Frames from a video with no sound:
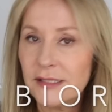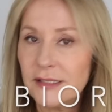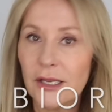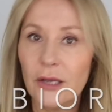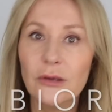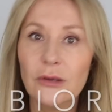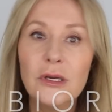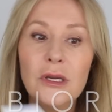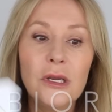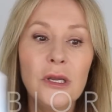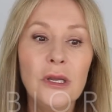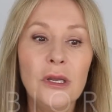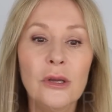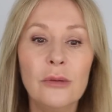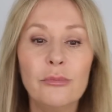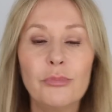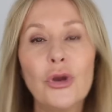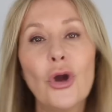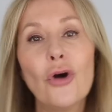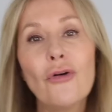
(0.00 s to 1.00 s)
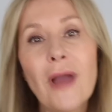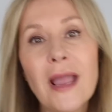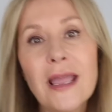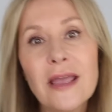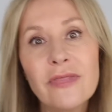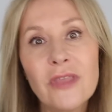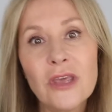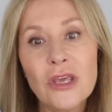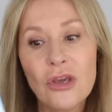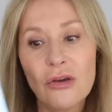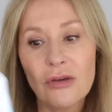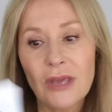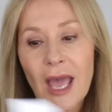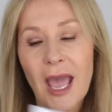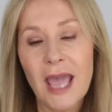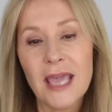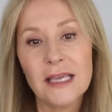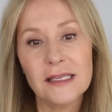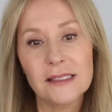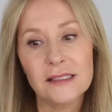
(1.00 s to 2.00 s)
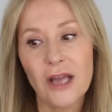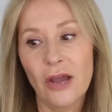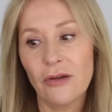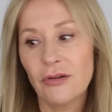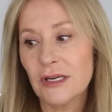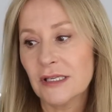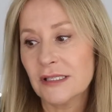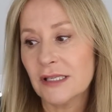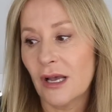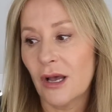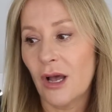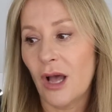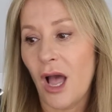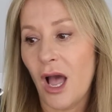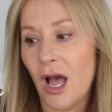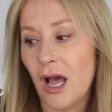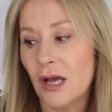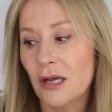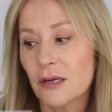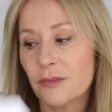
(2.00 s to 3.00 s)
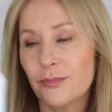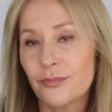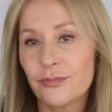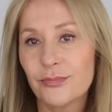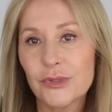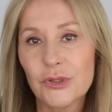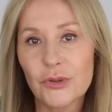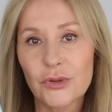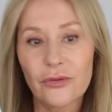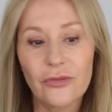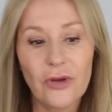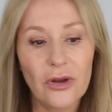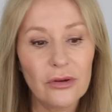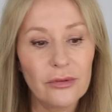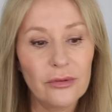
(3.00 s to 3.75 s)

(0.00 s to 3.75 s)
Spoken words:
So Biore in the UK is known as a sort of